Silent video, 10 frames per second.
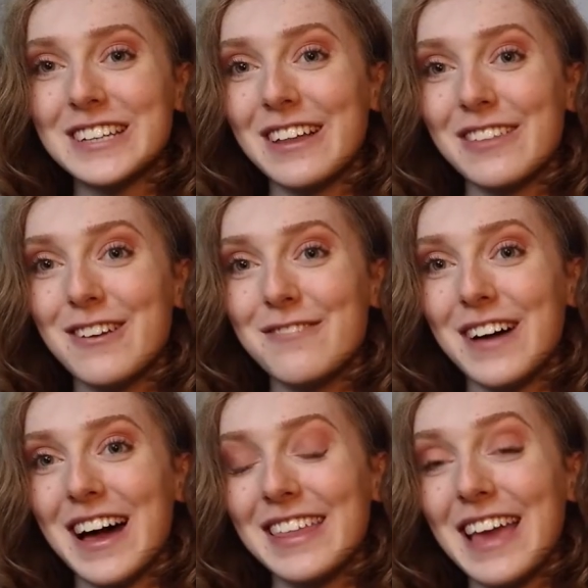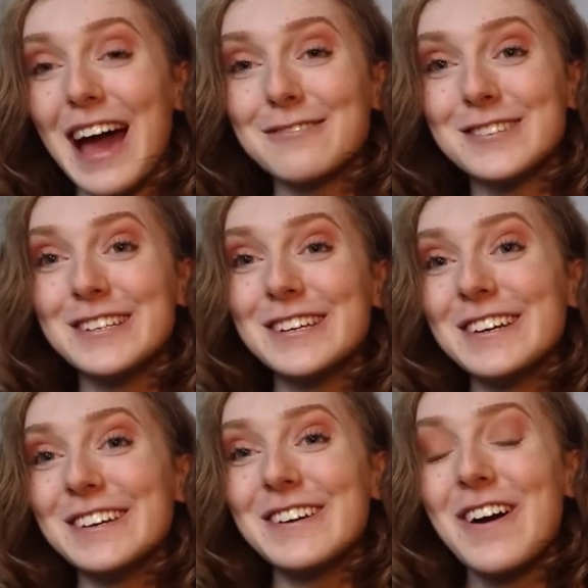down the river in the
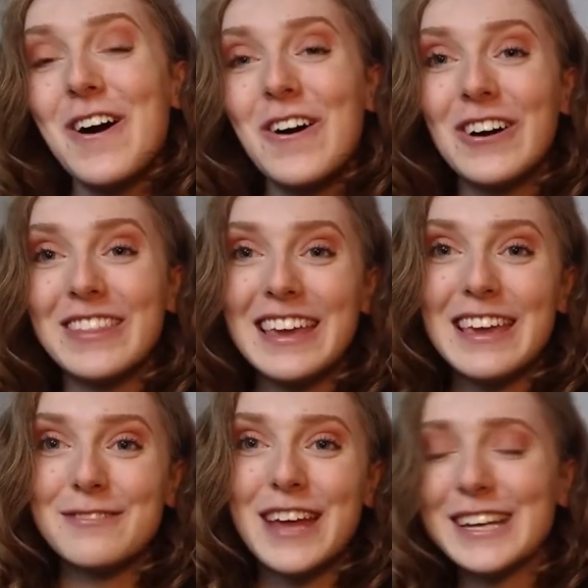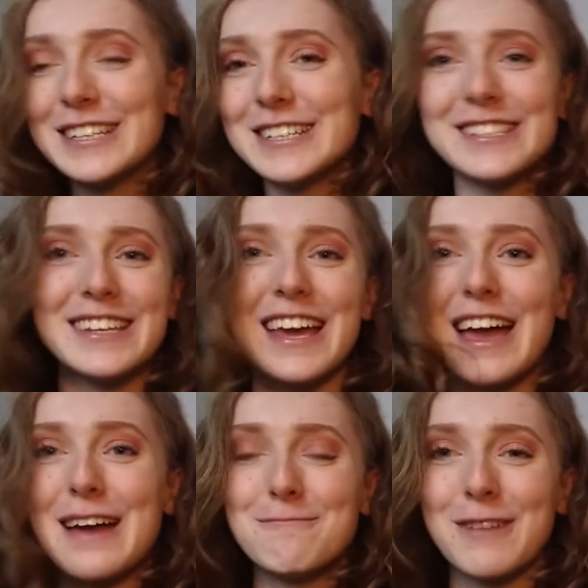afternoon or in the evening, just
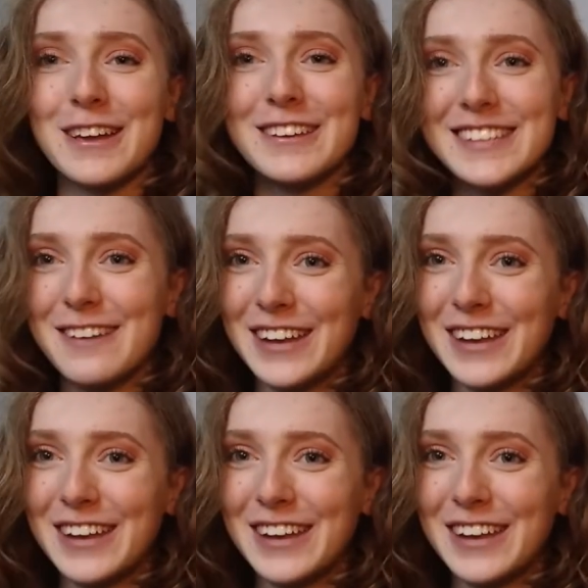to bring yourself